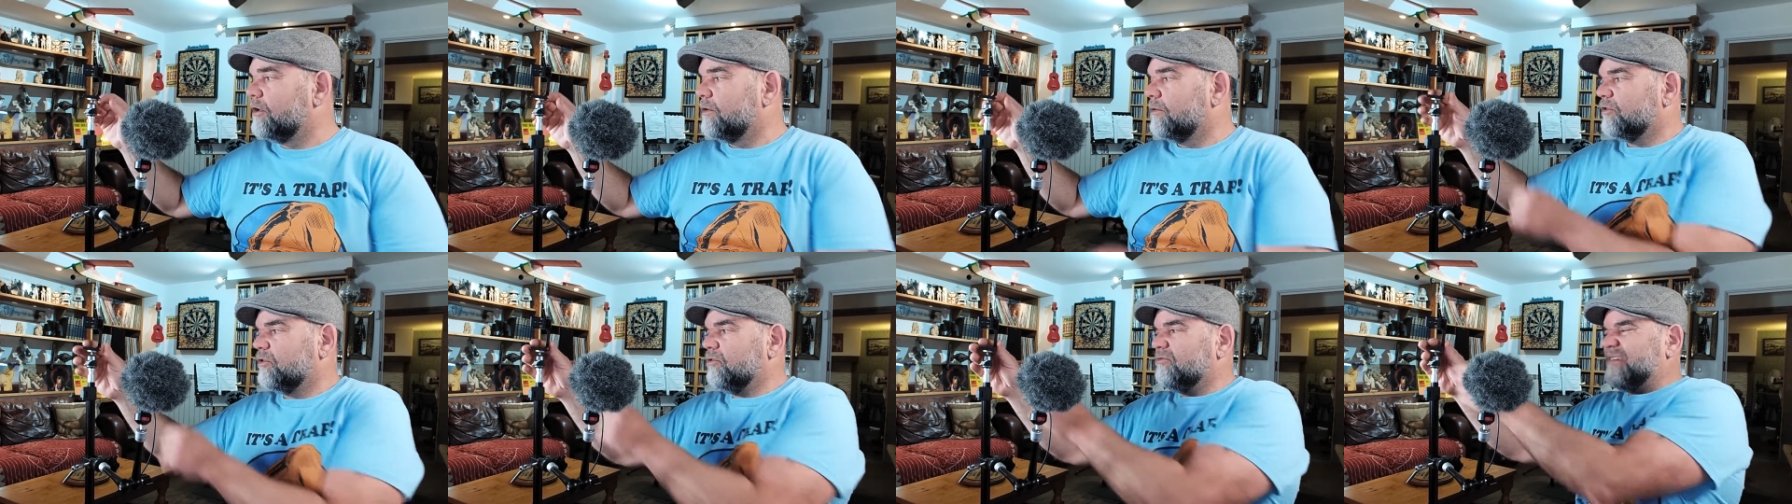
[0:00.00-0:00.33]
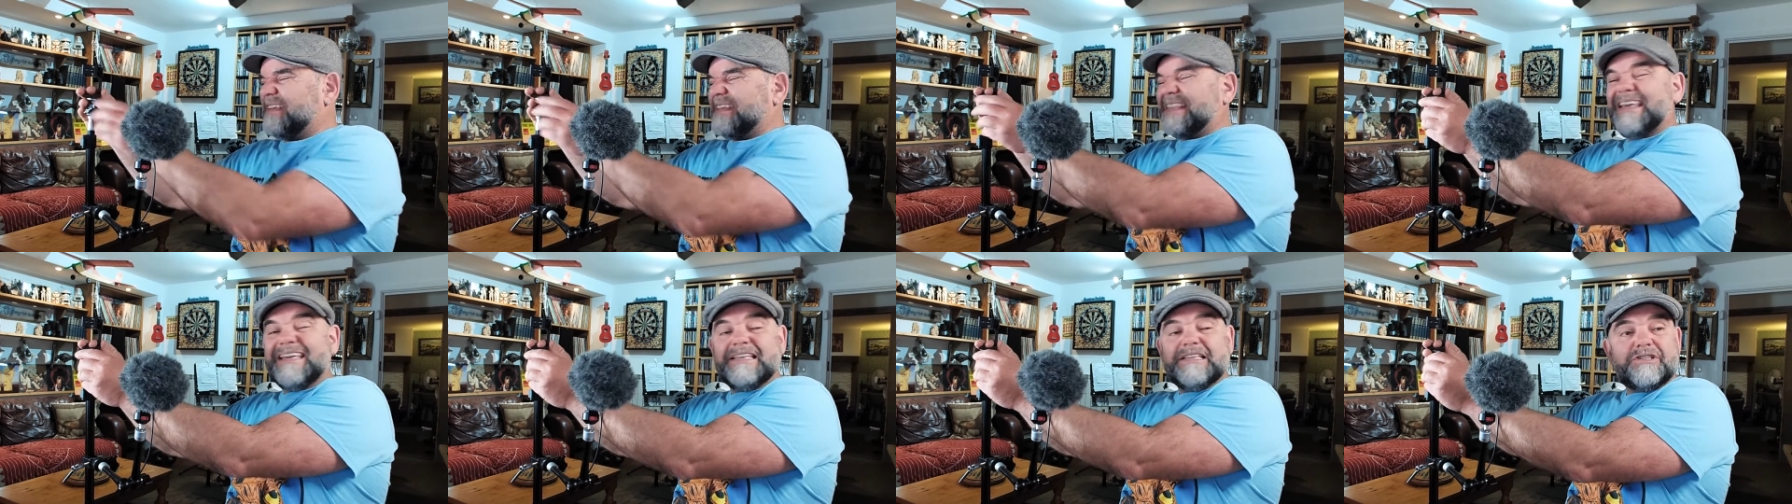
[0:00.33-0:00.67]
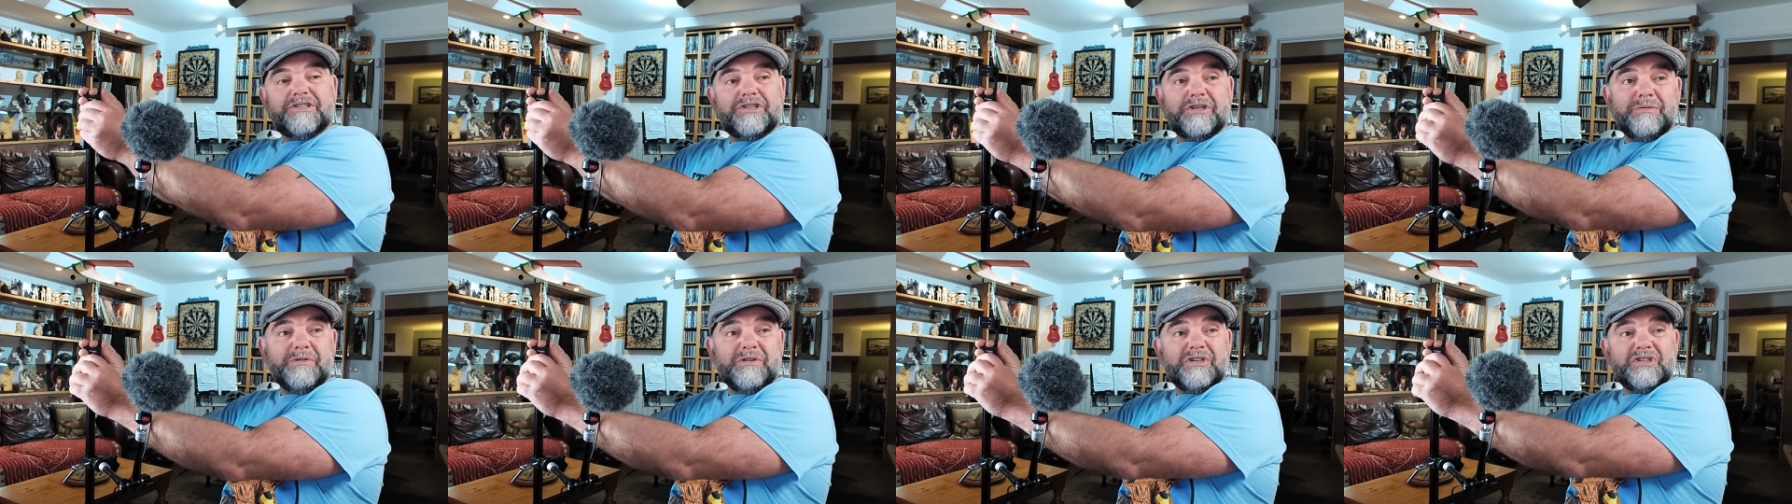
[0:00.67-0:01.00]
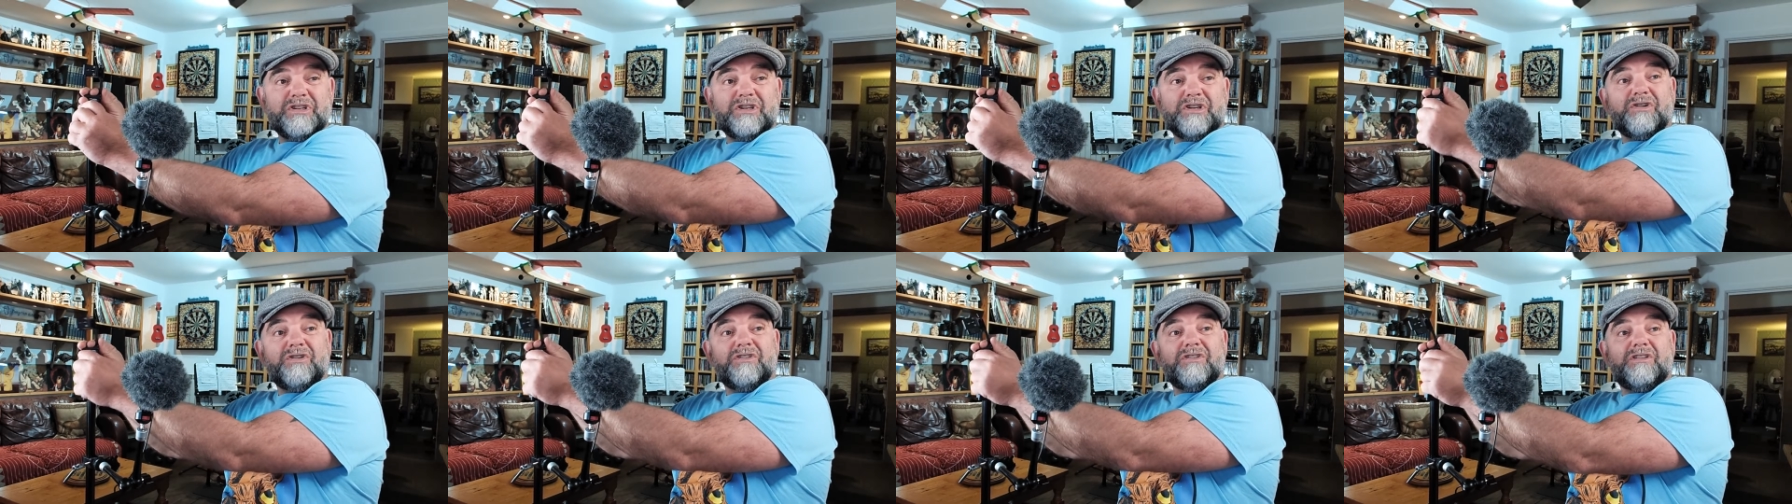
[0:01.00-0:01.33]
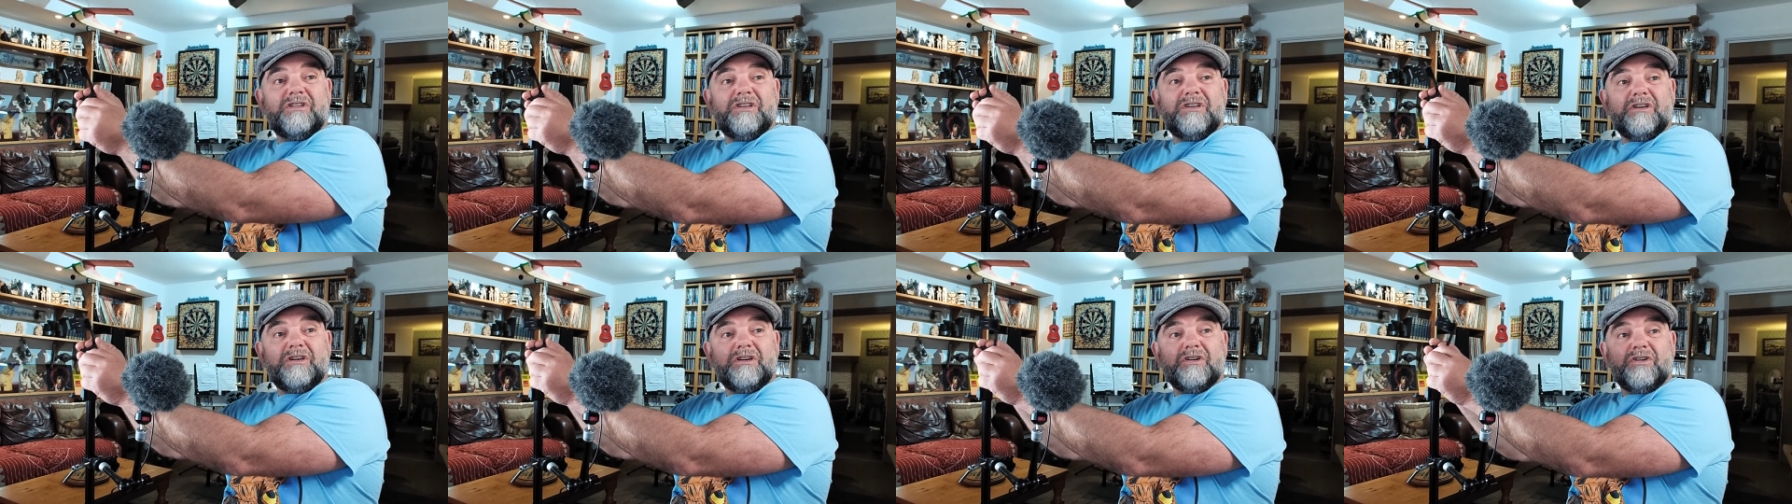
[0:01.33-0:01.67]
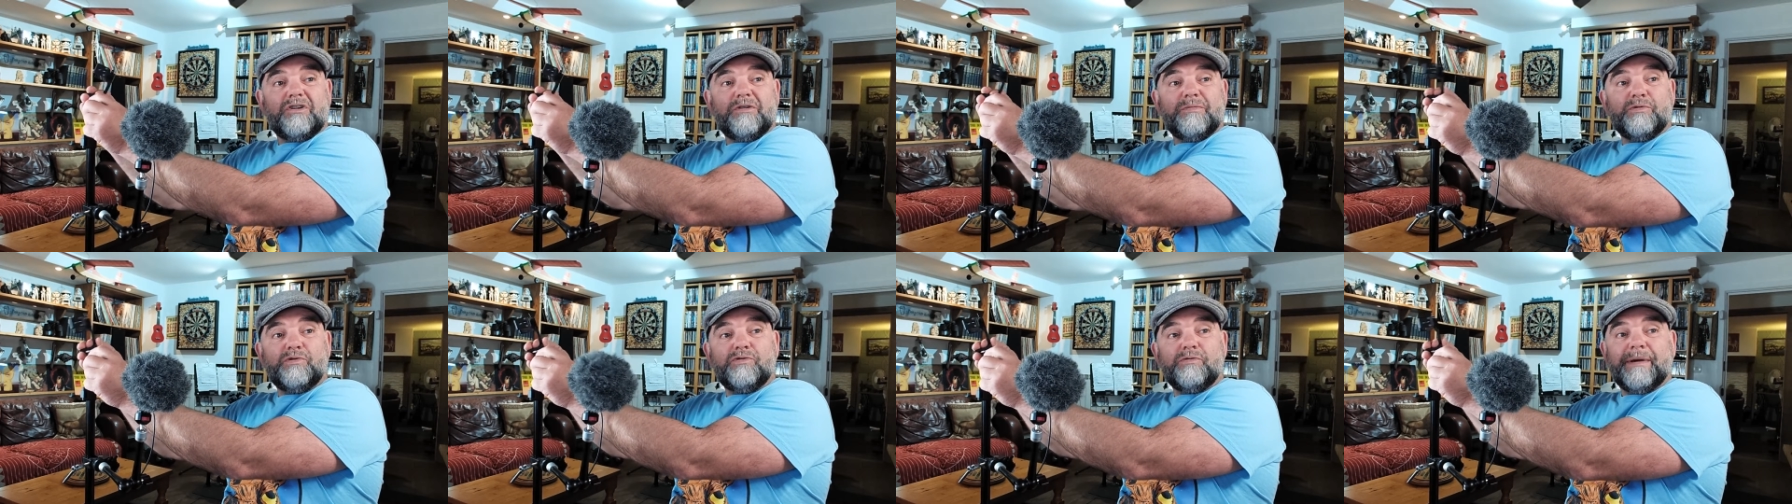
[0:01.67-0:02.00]
You don't really need it to, because you've got
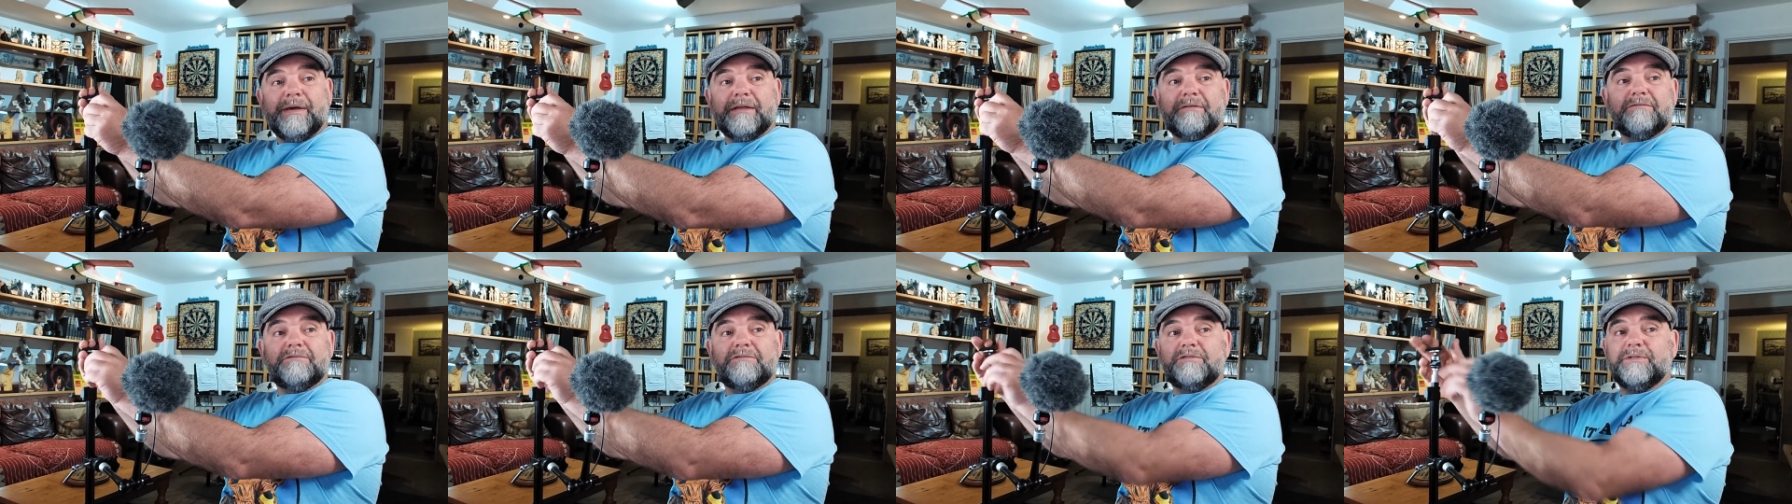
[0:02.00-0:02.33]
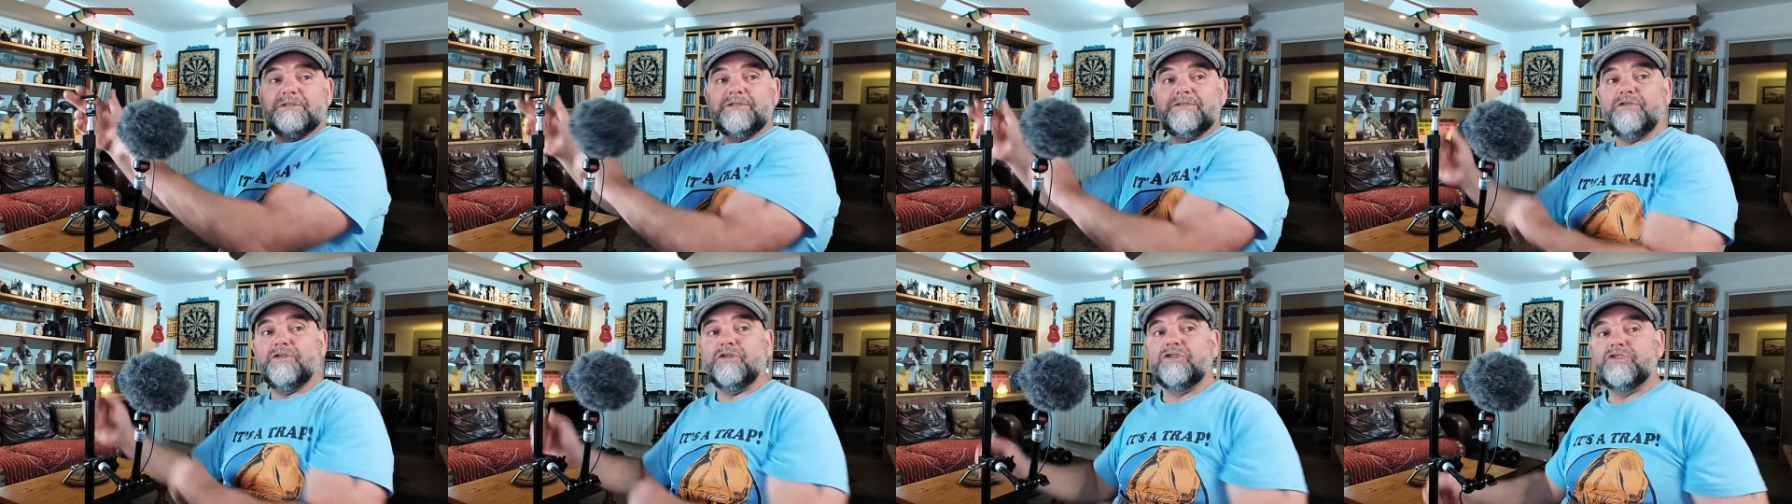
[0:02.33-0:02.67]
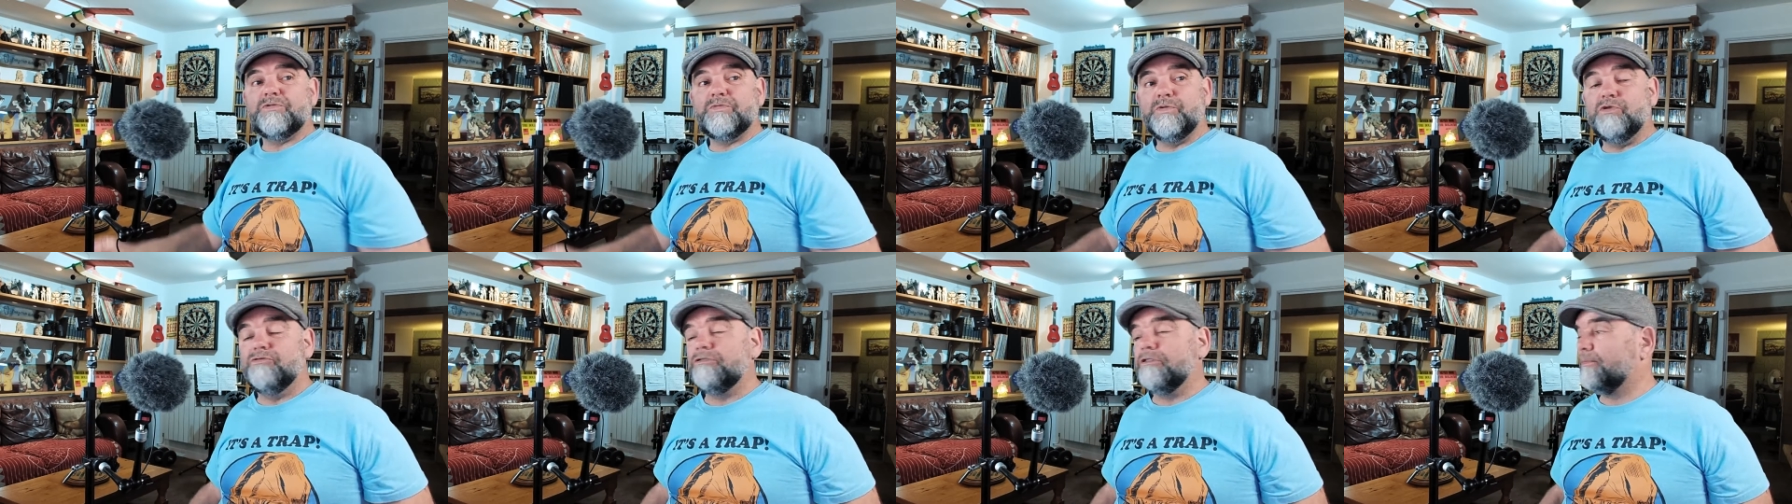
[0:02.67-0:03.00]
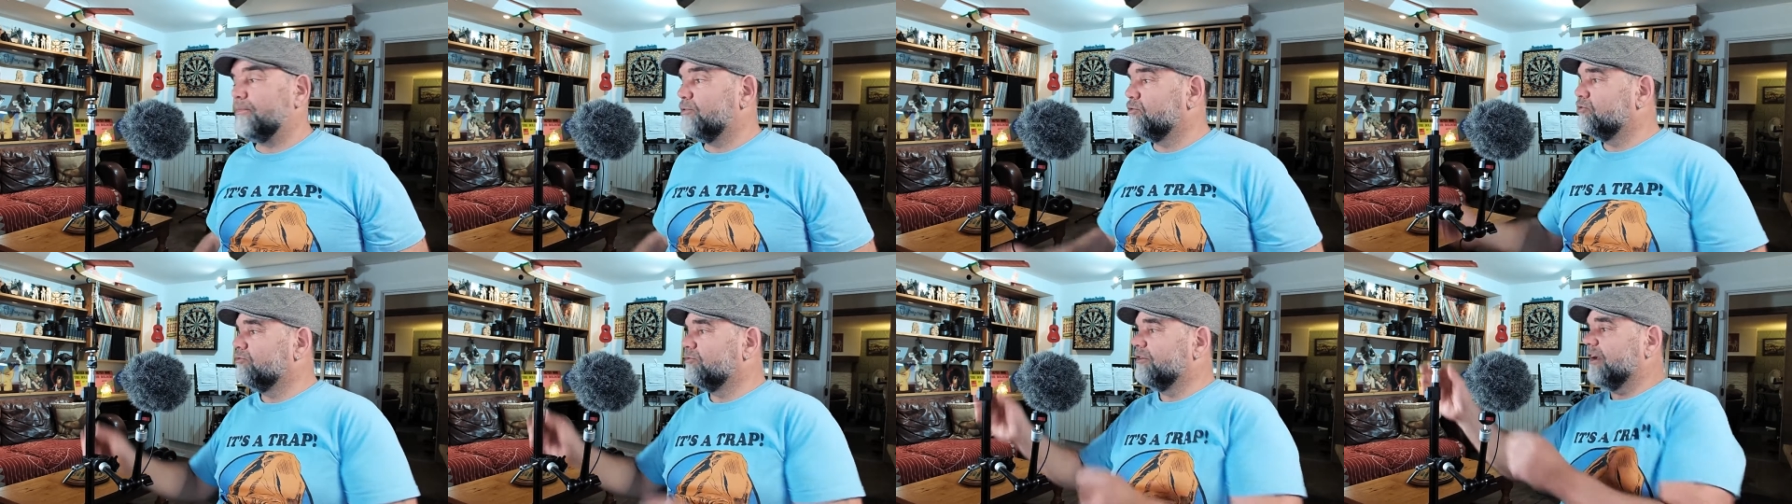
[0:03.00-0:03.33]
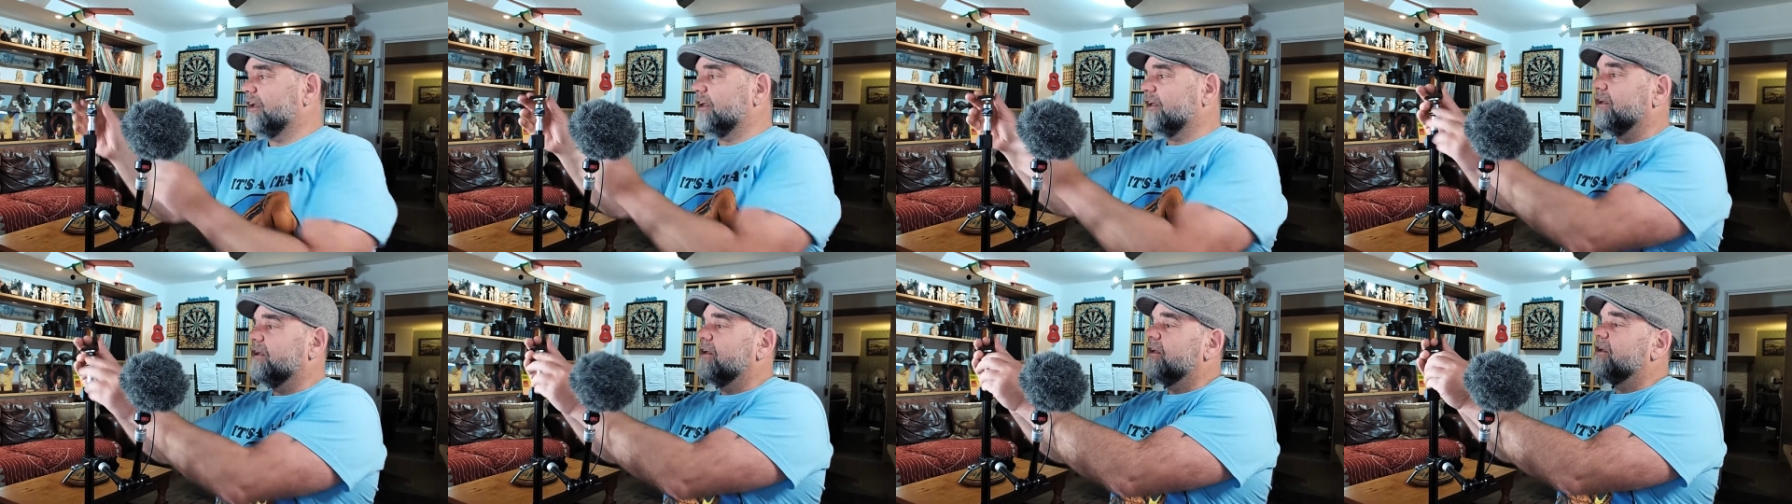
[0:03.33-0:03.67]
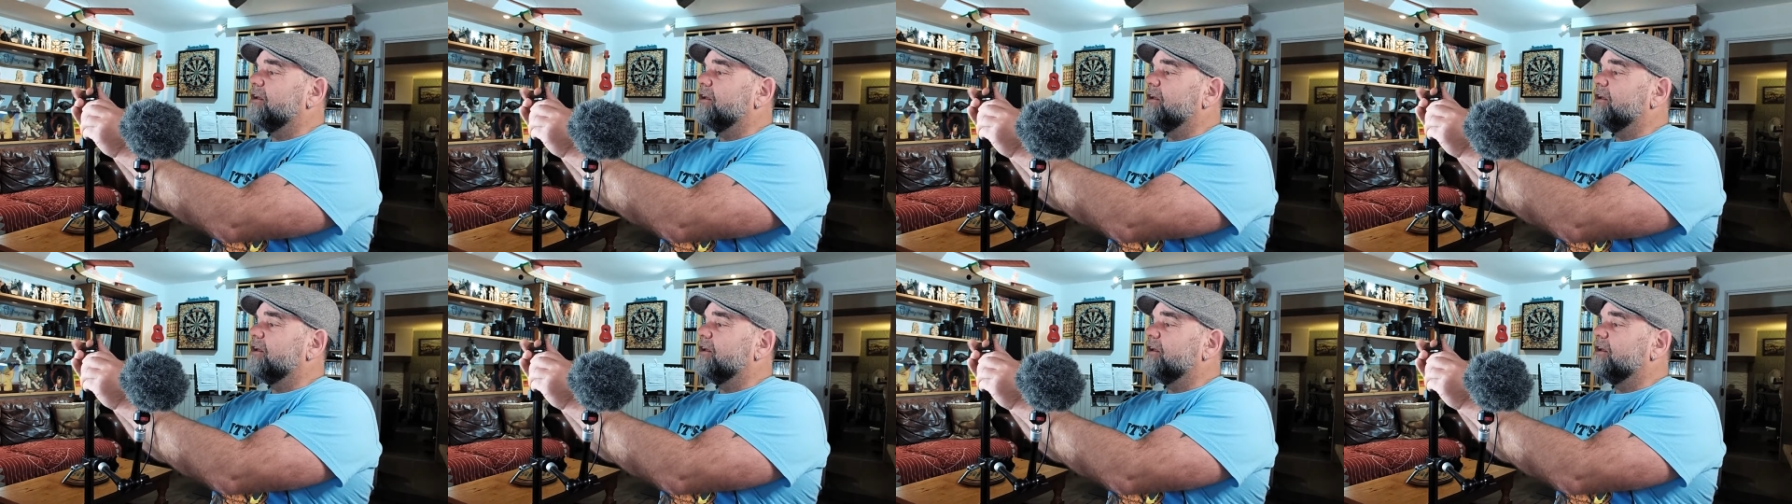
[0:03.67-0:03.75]
your ball mount, especially if you've got the SMALLRIG ball mount.